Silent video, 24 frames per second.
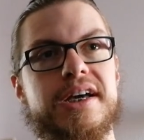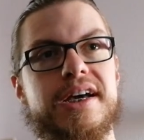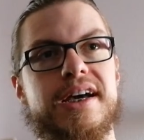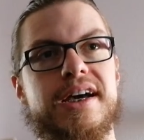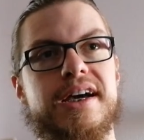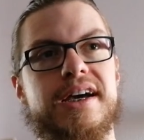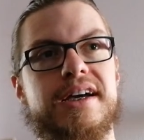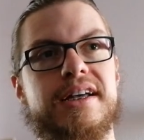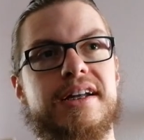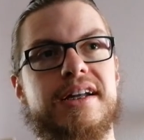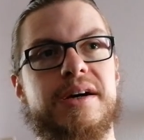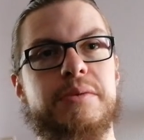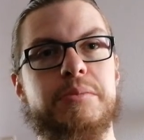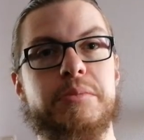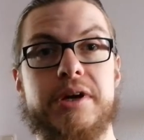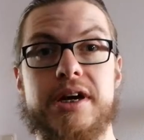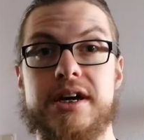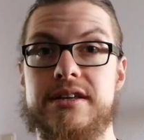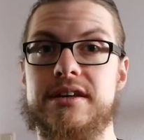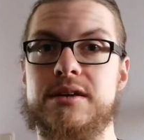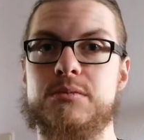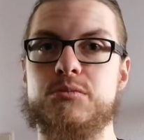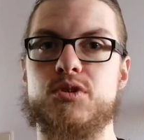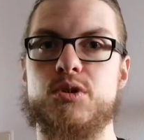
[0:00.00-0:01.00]
and I'm
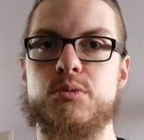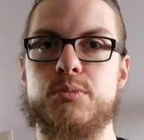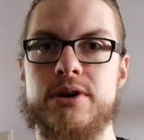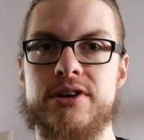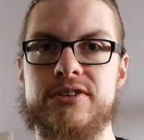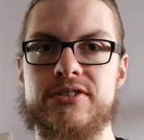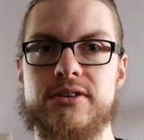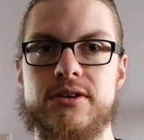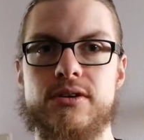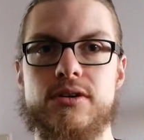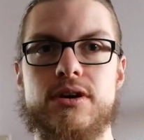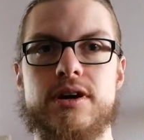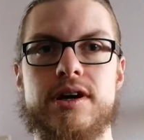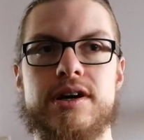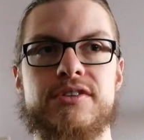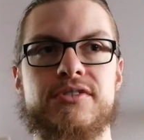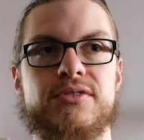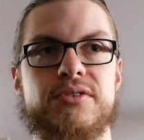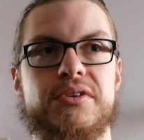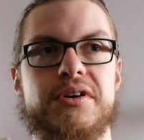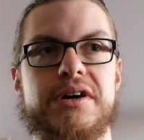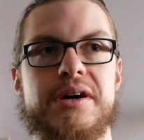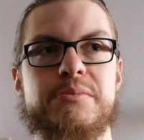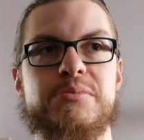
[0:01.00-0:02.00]
getting more muscular,
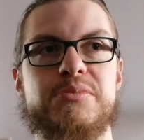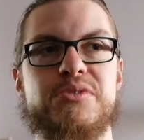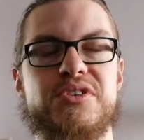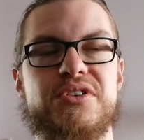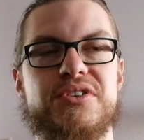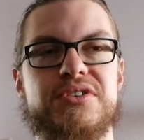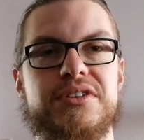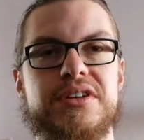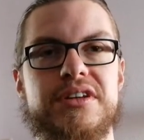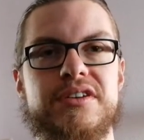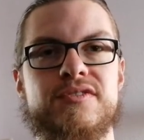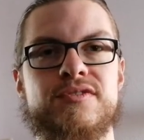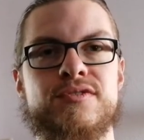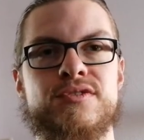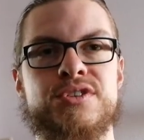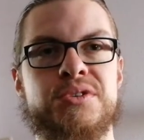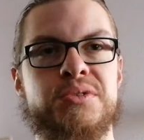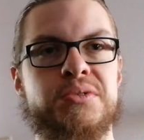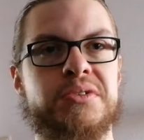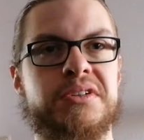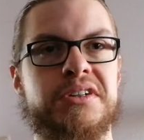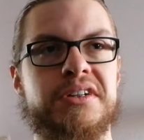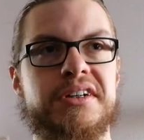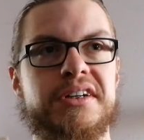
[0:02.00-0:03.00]
so I'm not even
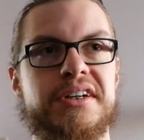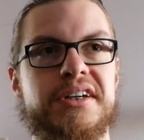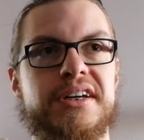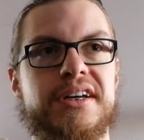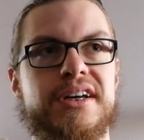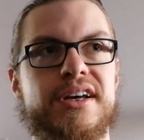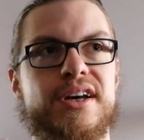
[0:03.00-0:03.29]
sure